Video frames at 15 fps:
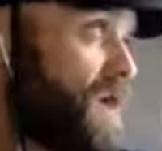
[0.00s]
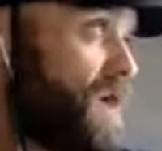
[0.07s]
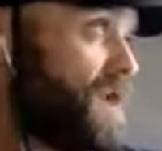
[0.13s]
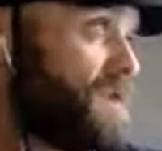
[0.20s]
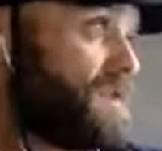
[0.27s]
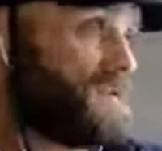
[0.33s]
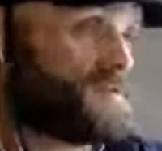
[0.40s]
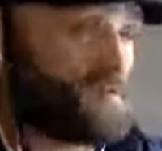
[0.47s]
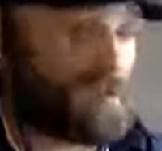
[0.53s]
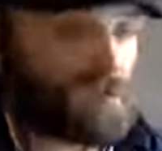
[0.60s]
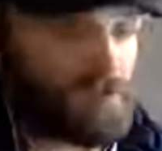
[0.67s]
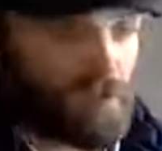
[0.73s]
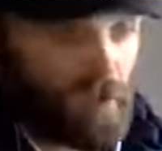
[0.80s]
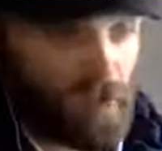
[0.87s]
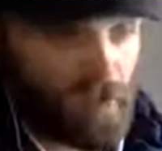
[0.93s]
anything spring
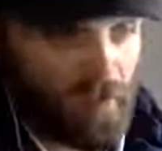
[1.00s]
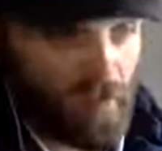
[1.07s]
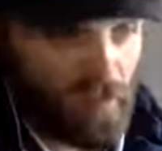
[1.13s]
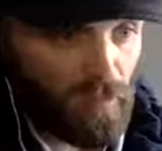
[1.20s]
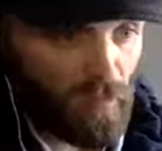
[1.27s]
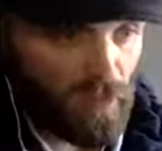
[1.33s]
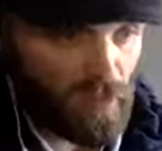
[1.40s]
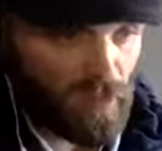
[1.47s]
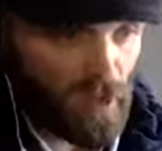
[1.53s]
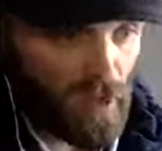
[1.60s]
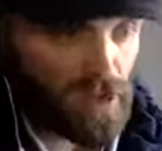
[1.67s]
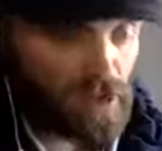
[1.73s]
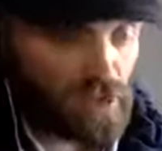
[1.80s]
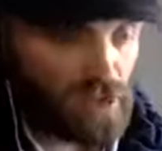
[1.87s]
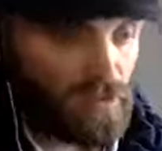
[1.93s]
to mind about what
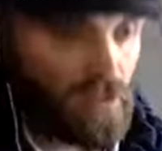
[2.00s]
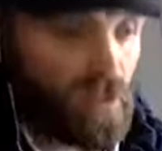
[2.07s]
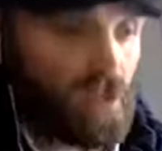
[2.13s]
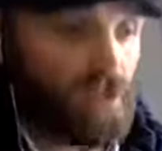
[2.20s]
caused you